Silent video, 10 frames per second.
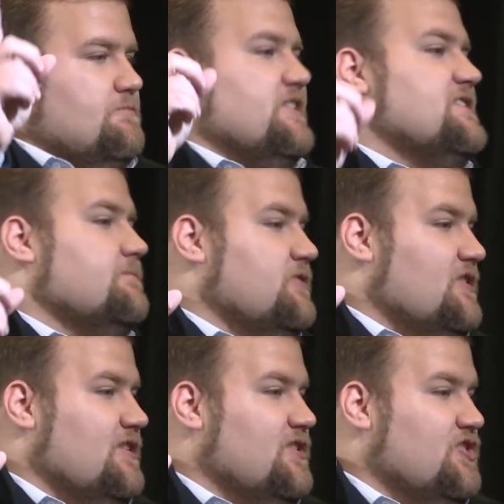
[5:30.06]

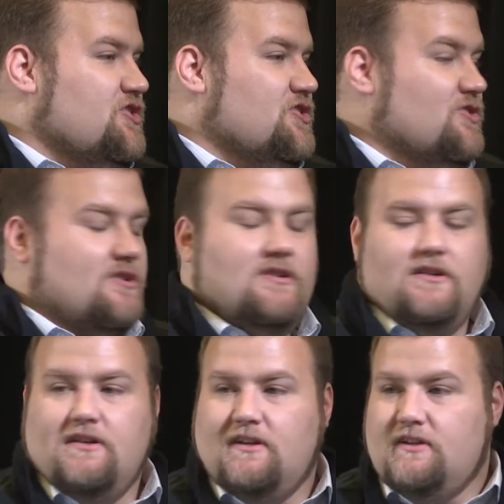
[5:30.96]
principal who
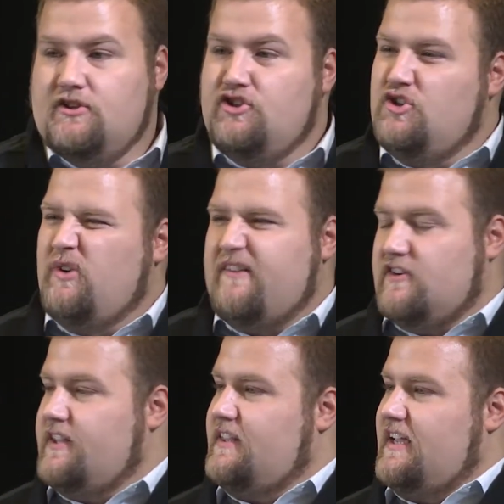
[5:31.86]
knew
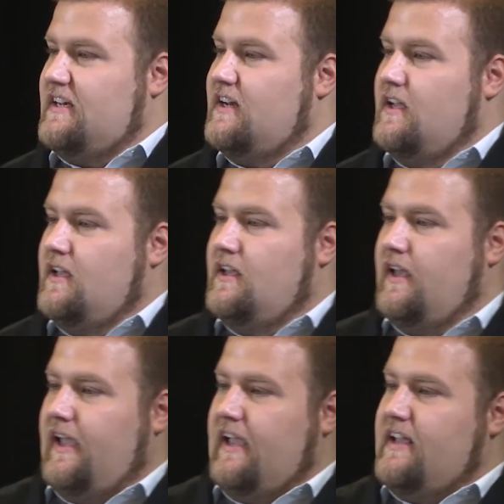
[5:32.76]
everything
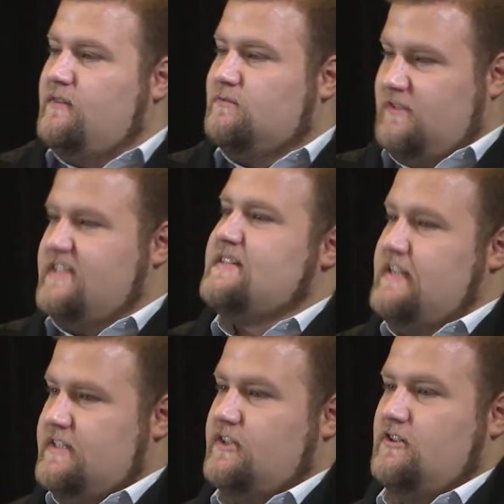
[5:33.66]
and risked
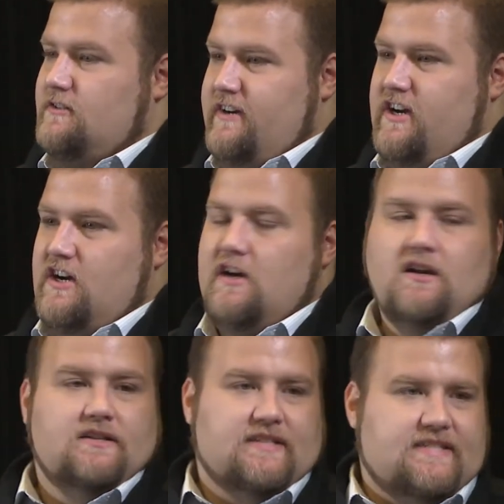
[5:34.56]
his
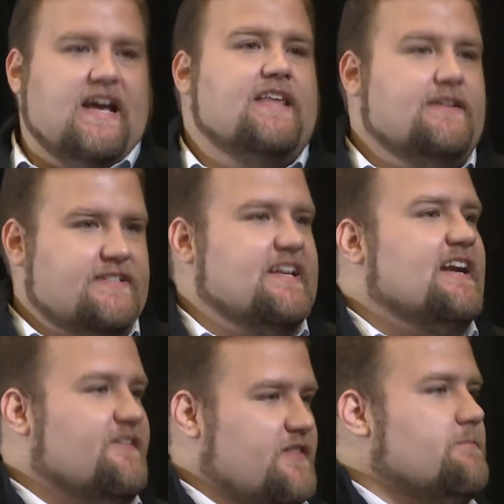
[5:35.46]
career to sign
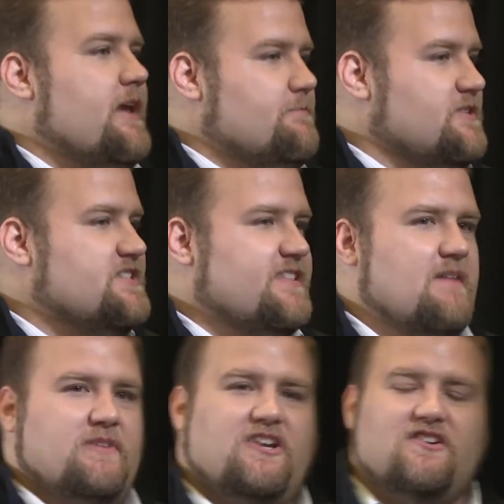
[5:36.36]
off on the papers to
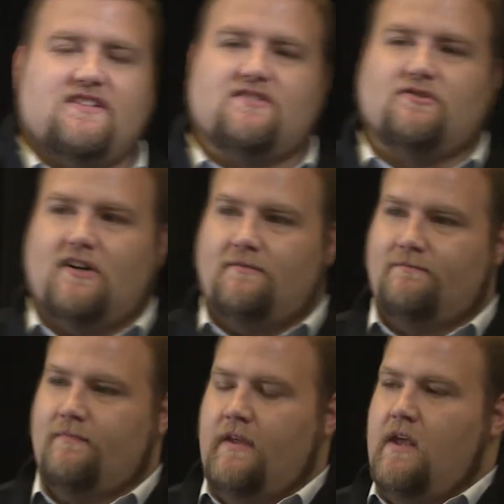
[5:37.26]
let me go to school.
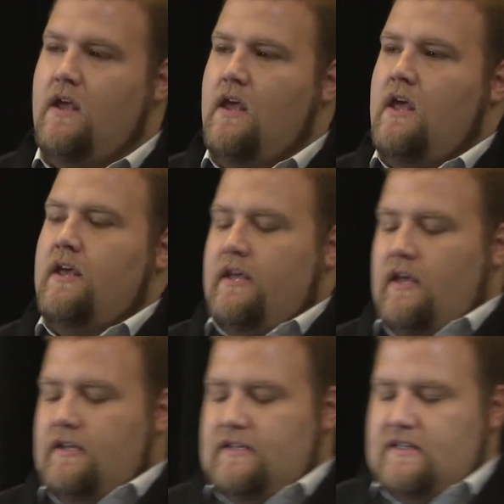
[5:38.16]

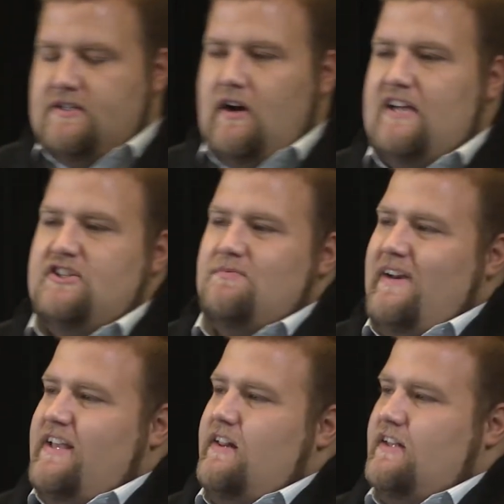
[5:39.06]
So I just want
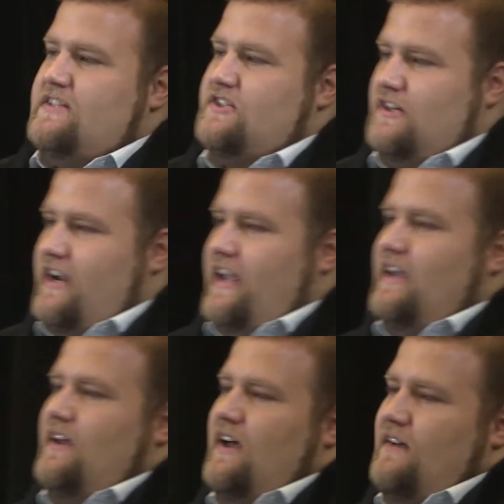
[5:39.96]
to illustrate
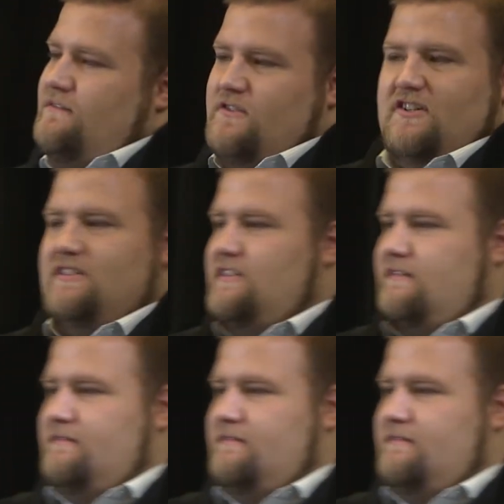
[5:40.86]
for